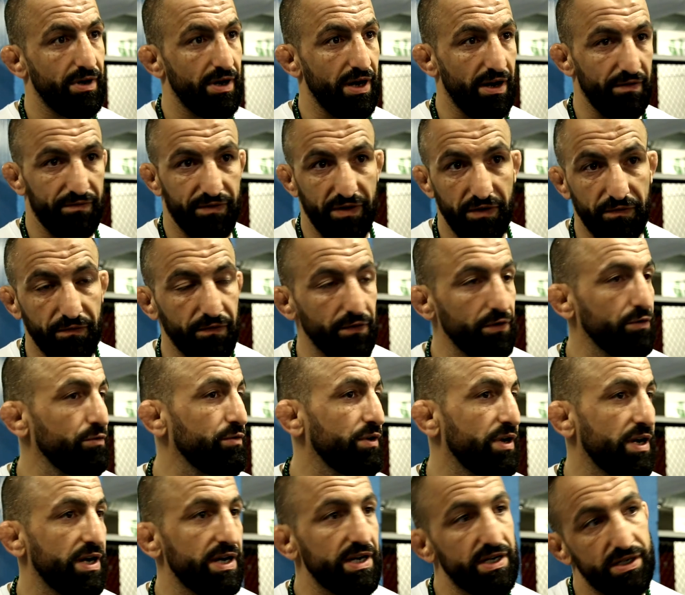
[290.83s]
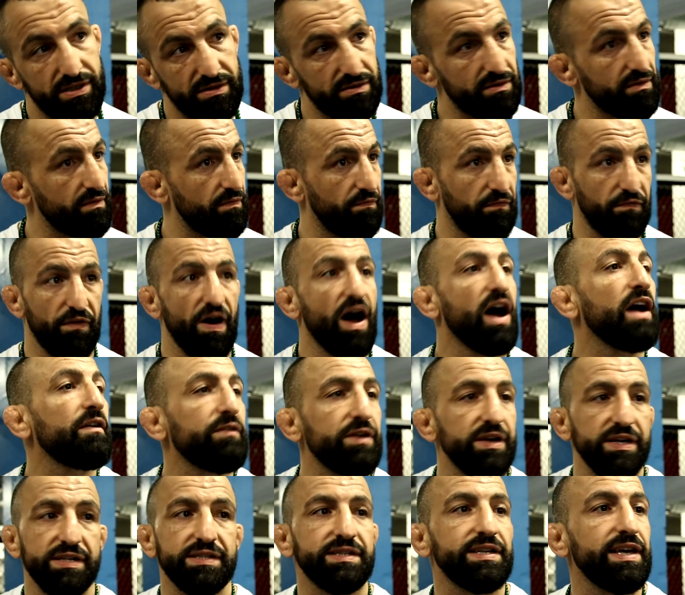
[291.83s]
After a few years, 5
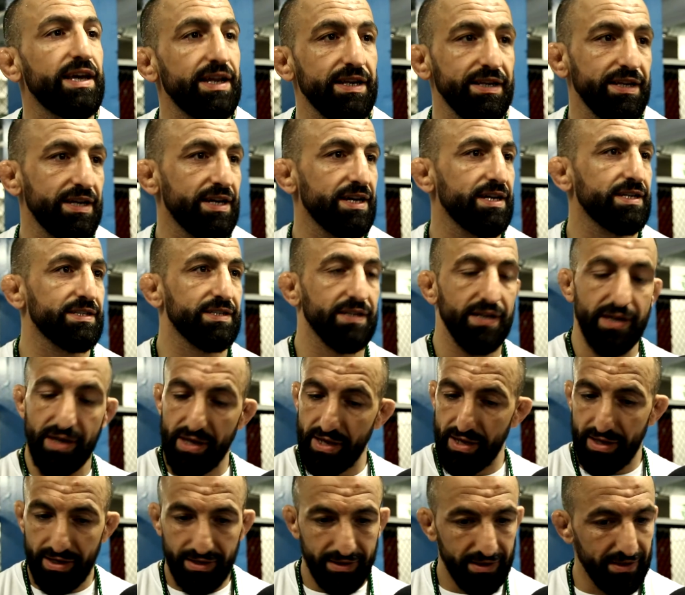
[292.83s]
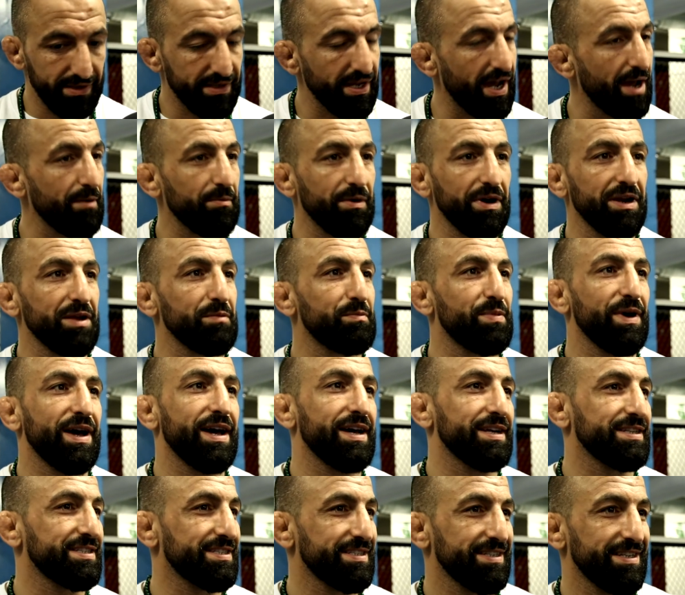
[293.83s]
years, 10 years, the time gonna
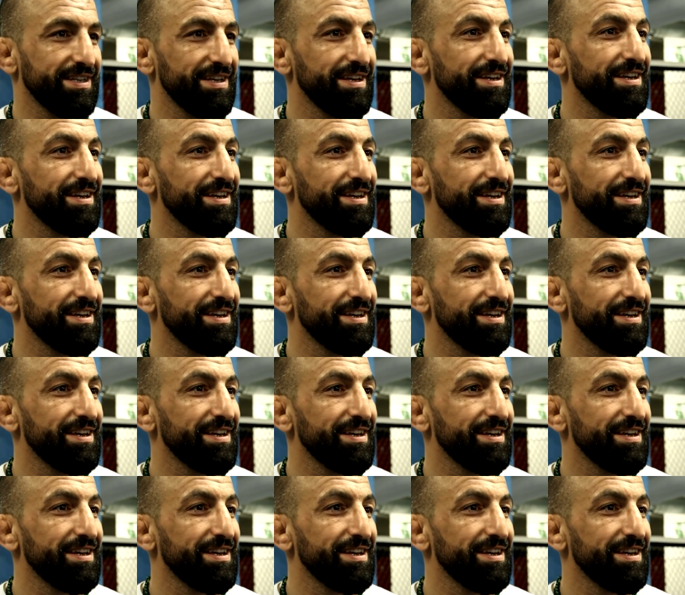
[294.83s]
pass.